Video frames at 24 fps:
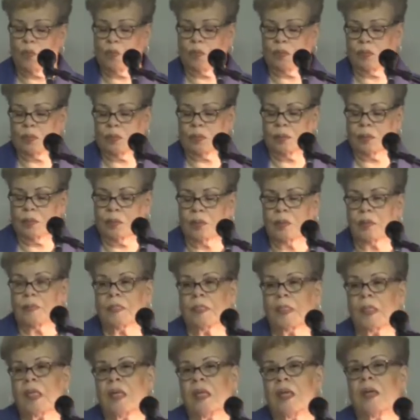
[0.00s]
Mm,
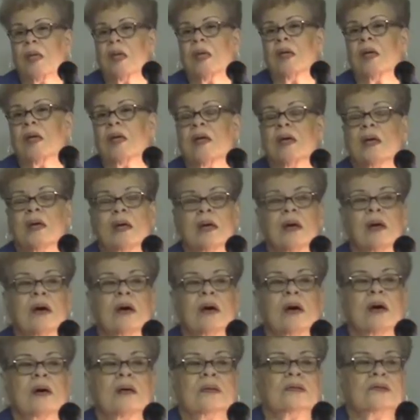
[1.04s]
amen.
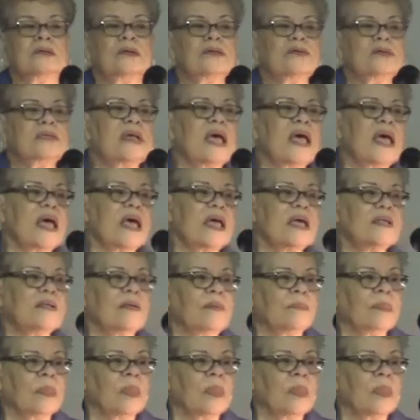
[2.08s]
Today,